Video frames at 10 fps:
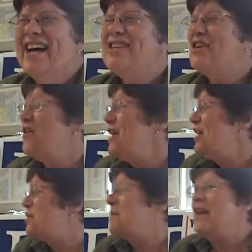So
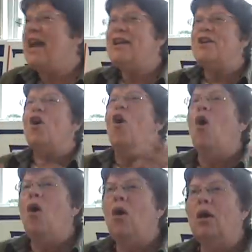he created
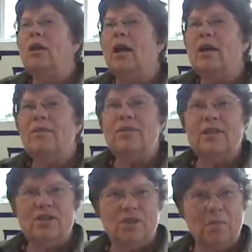all of
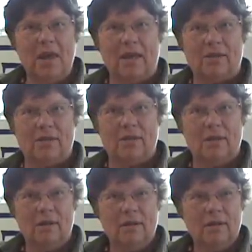this mess